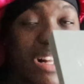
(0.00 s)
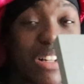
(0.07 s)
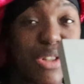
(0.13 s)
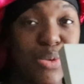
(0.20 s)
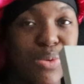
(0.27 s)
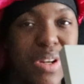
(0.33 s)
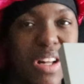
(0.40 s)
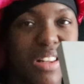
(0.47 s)
I got
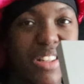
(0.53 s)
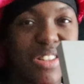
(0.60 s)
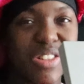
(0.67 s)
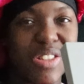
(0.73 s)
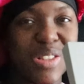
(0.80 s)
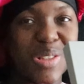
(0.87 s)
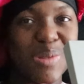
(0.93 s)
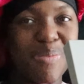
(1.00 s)
two
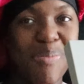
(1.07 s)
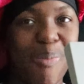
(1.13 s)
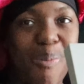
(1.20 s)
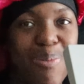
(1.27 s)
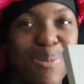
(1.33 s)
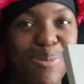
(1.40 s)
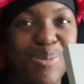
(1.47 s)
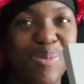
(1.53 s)
necklaces.
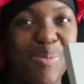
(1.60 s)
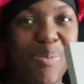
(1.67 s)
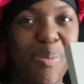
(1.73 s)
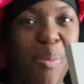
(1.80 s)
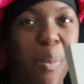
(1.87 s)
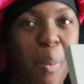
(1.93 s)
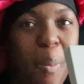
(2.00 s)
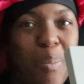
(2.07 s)

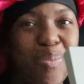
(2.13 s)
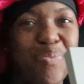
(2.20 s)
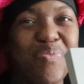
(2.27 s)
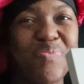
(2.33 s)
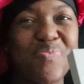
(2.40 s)
Yes, you do.